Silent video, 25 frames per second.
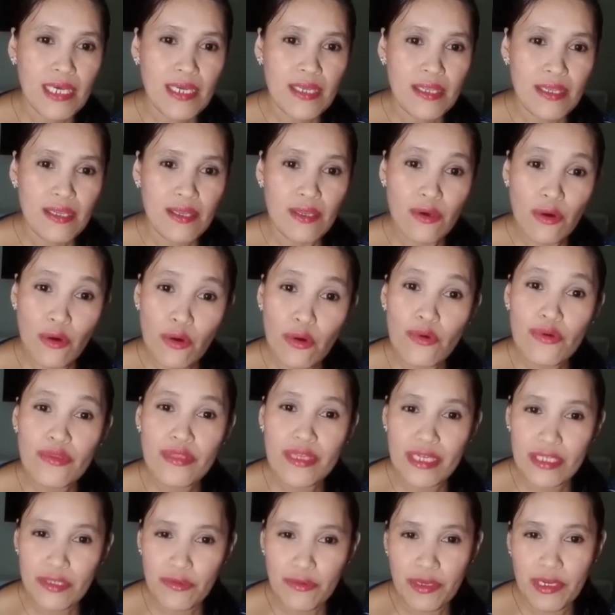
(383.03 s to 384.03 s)
know
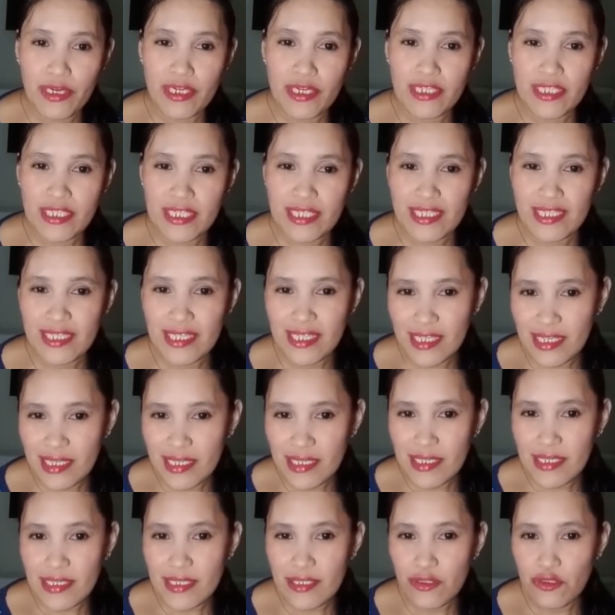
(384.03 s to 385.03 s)
that we are just
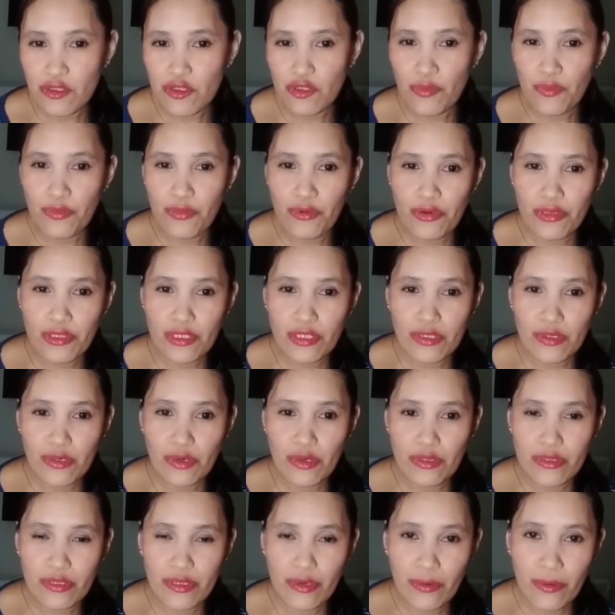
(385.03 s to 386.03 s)
here to support you
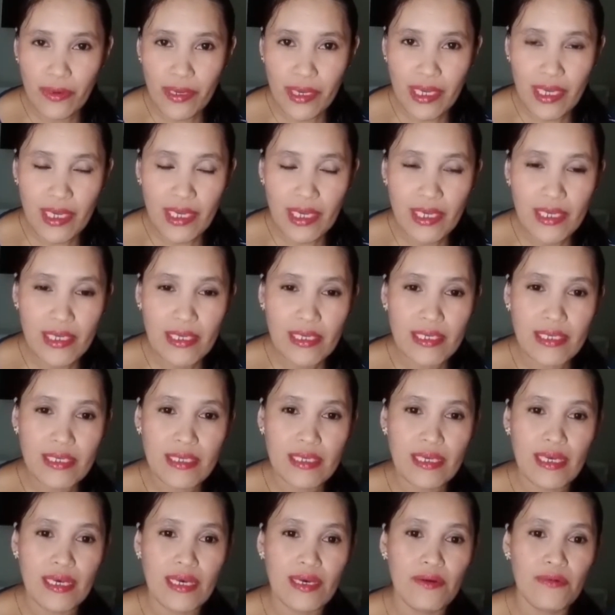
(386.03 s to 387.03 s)
all the way,
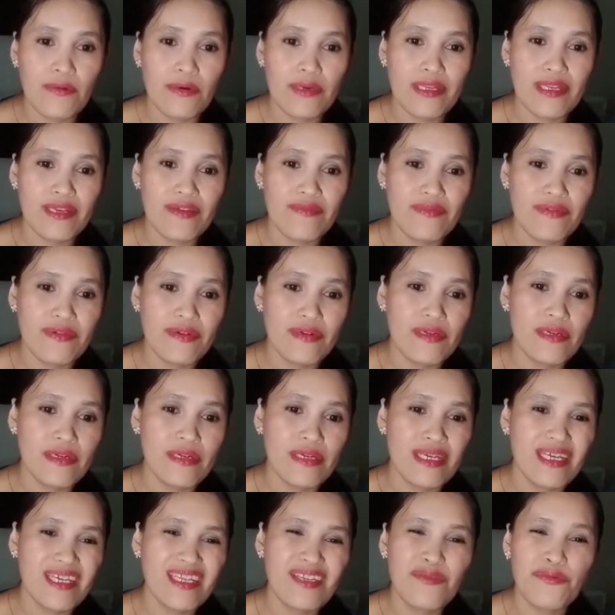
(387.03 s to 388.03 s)
whatever,
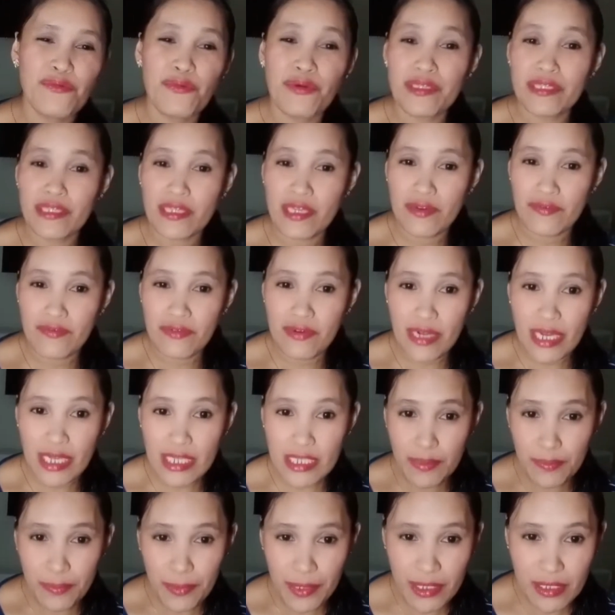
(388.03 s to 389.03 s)
in whatever
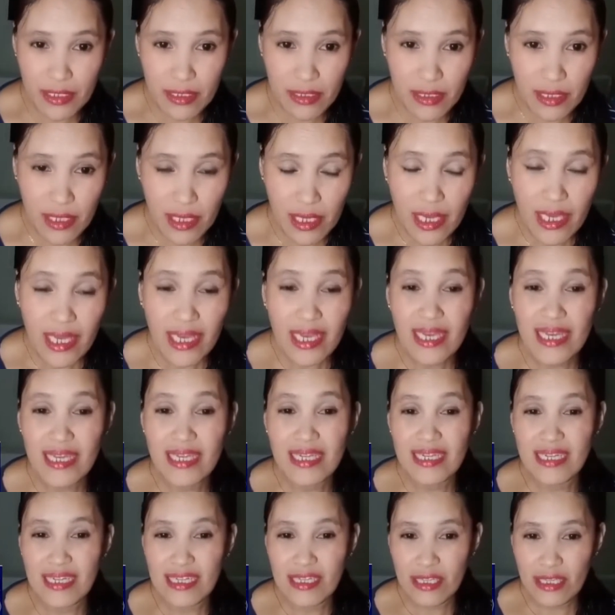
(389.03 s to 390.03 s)
aspects,
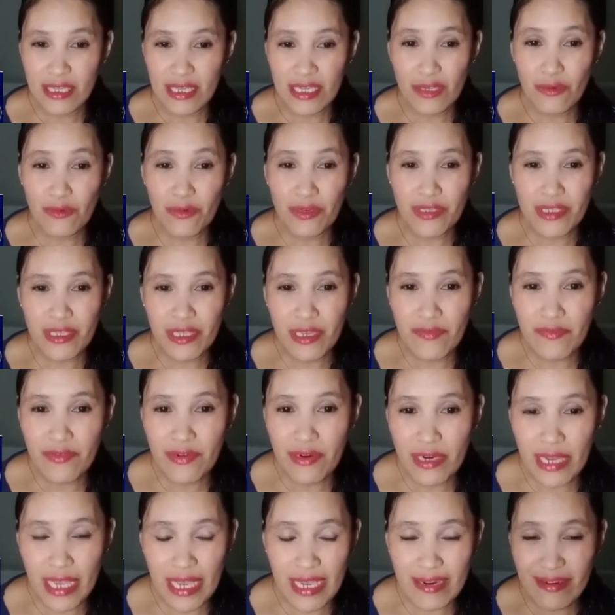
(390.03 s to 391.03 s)
in whatever
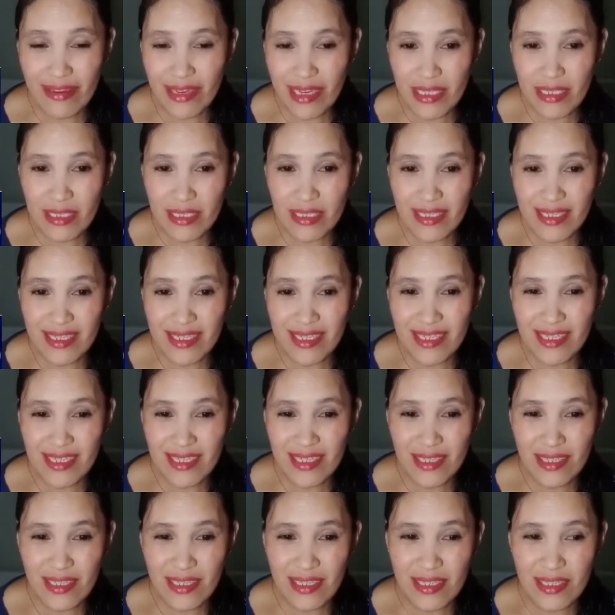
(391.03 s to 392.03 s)
areas
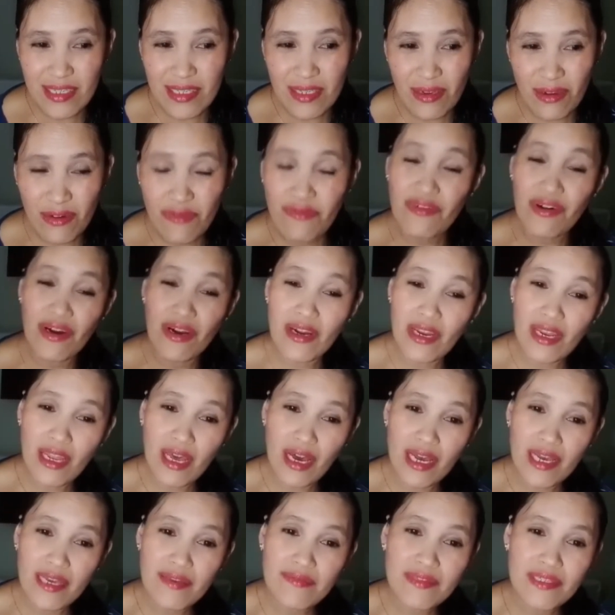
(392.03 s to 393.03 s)
of our
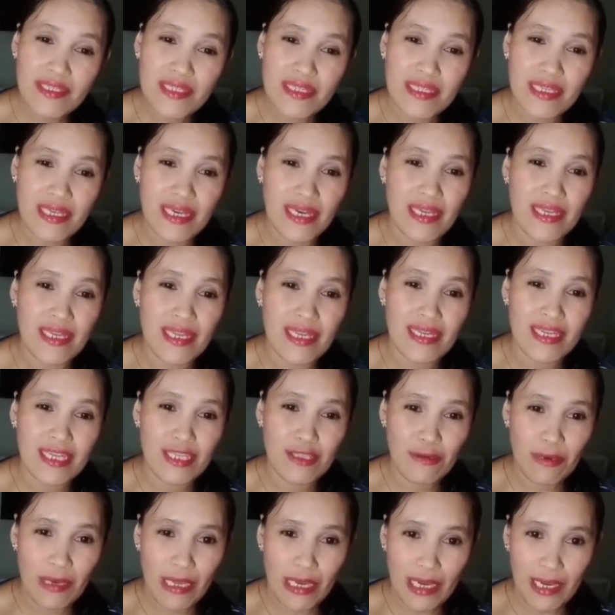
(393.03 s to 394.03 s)
lives. Yan,
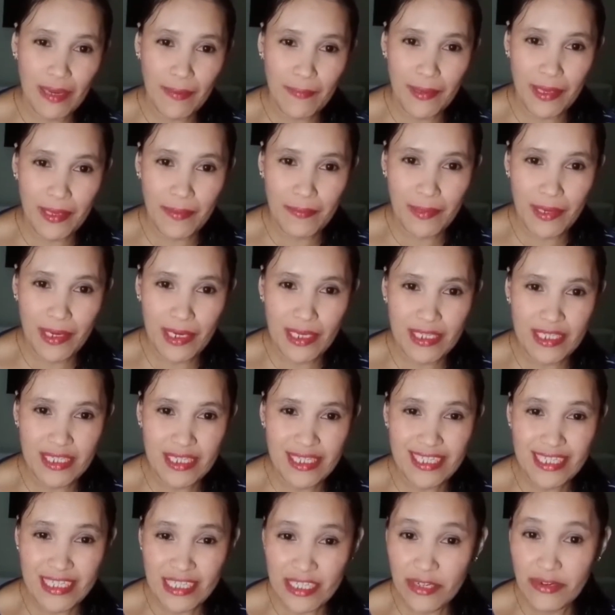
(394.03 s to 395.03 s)
nandito lang kami yung mga
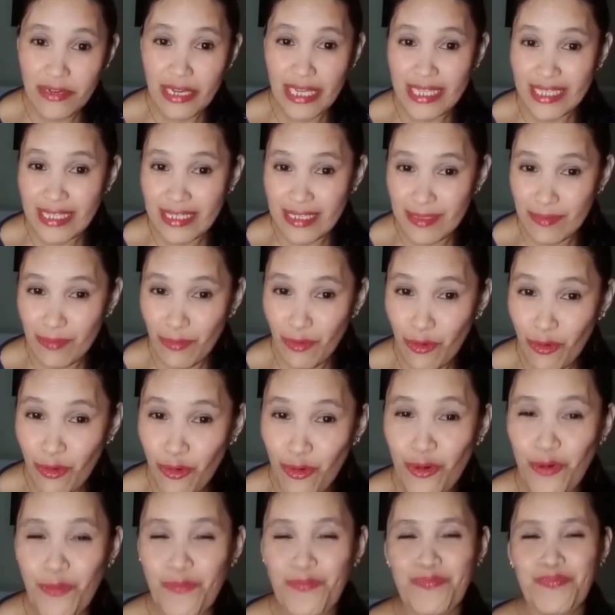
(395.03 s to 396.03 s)
sisterettes
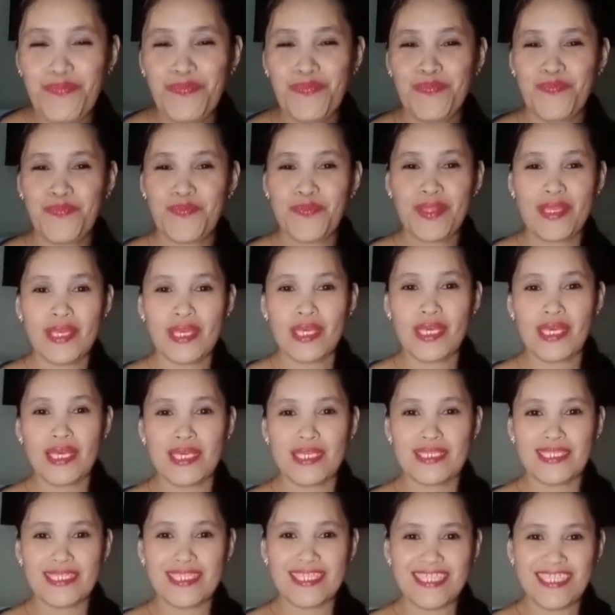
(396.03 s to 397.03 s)
mo,
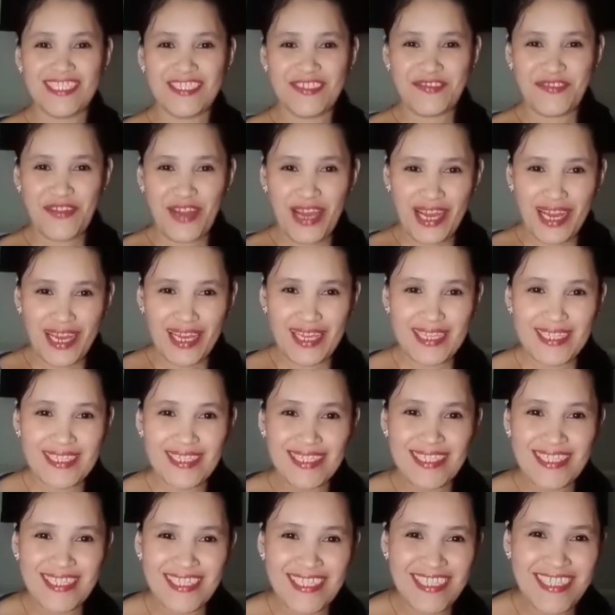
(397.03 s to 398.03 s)
Sister
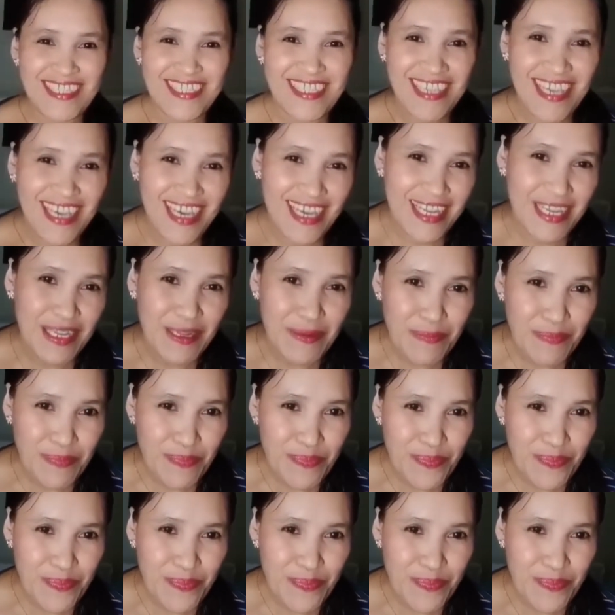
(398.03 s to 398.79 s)
Rakas, yan.